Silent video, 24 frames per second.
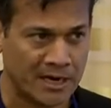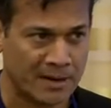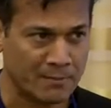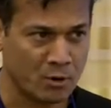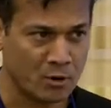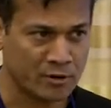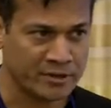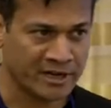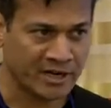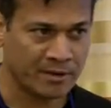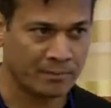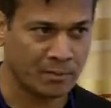
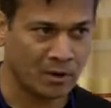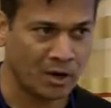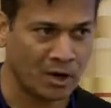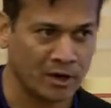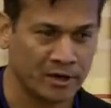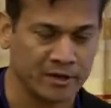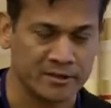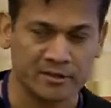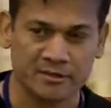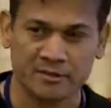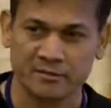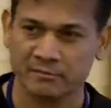I'm going to take a
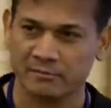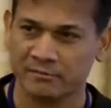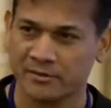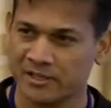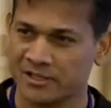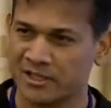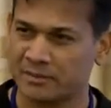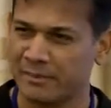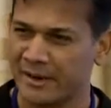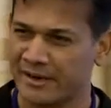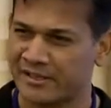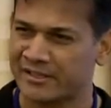pause.
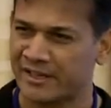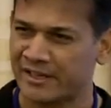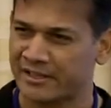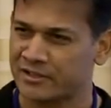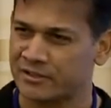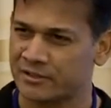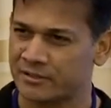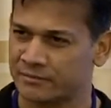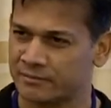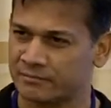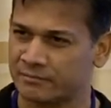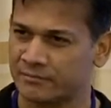Does it make
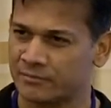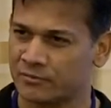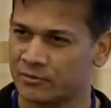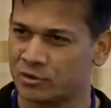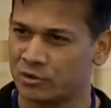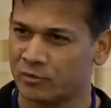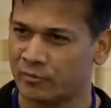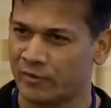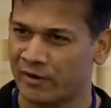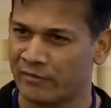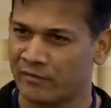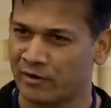sense
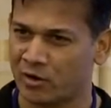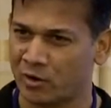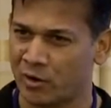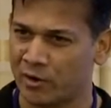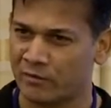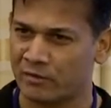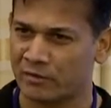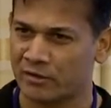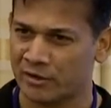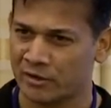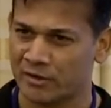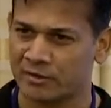to where we're
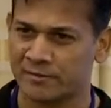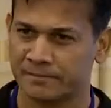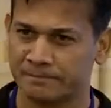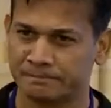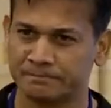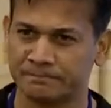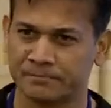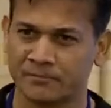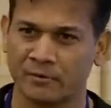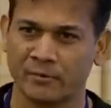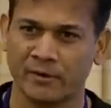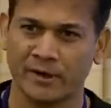going with this,
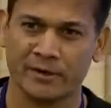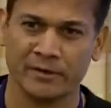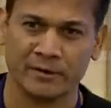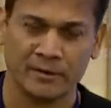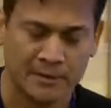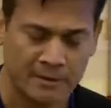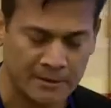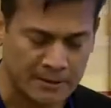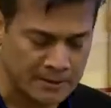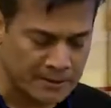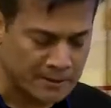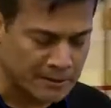right?
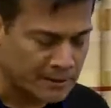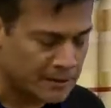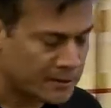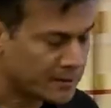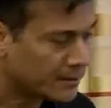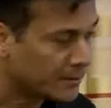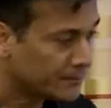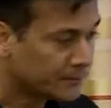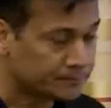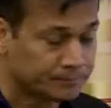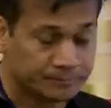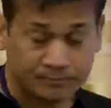
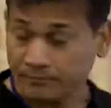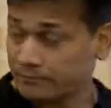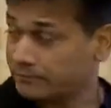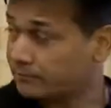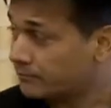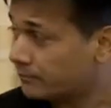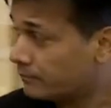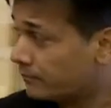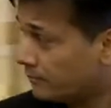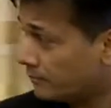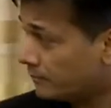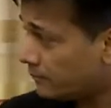Yeah. Maybe let me
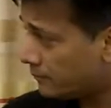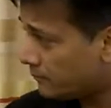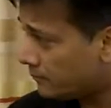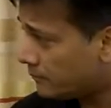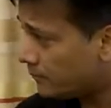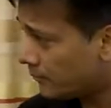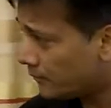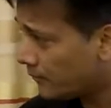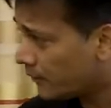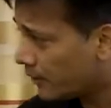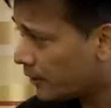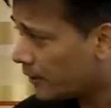add to that,
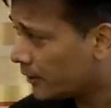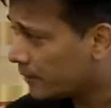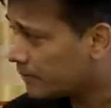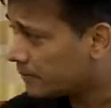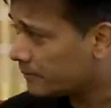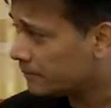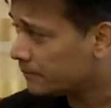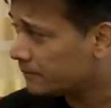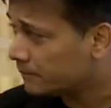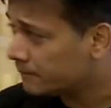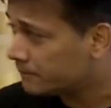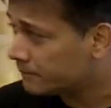because that's a
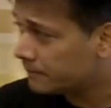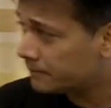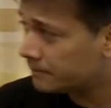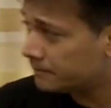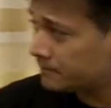very good